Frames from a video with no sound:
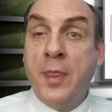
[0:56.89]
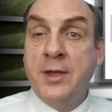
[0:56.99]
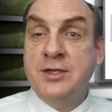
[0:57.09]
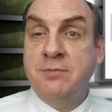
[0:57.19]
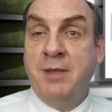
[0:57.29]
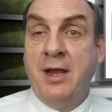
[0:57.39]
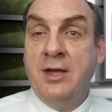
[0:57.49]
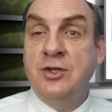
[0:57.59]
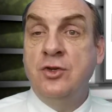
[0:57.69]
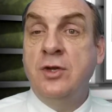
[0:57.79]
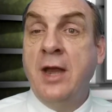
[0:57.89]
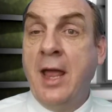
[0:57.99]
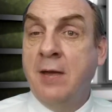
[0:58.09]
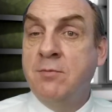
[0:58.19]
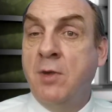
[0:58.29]
this page, you can
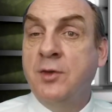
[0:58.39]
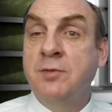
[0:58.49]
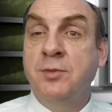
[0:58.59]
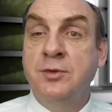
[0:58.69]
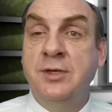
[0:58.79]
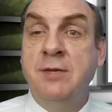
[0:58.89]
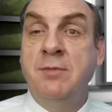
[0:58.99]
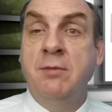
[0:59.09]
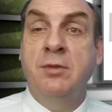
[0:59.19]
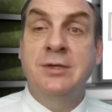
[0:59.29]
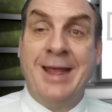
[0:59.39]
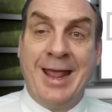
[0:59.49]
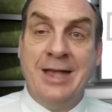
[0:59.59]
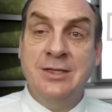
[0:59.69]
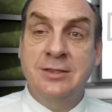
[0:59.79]
add multiple team members
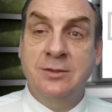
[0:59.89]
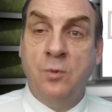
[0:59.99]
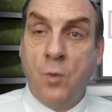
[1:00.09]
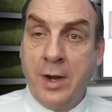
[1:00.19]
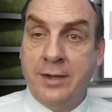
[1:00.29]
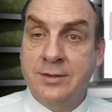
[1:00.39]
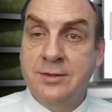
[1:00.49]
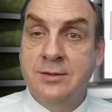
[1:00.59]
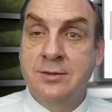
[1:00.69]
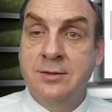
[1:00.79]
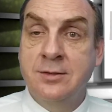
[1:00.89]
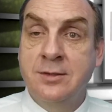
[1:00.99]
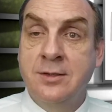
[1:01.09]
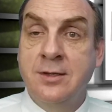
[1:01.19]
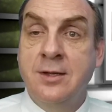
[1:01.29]
at once.
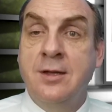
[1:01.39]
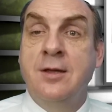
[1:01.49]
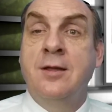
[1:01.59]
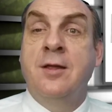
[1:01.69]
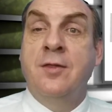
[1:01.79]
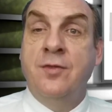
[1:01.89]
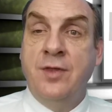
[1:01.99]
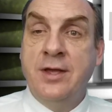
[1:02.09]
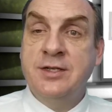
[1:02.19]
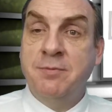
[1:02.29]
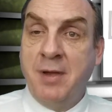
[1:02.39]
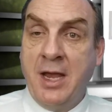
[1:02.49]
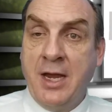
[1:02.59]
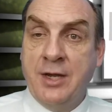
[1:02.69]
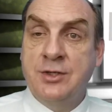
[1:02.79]
This
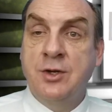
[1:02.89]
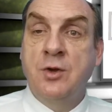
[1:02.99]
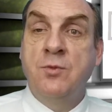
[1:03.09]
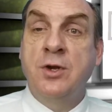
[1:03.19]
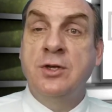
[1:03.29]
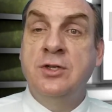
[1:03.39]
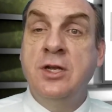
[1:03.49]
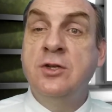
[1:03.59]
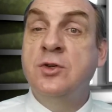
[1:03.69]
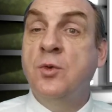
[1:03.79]
page will continue to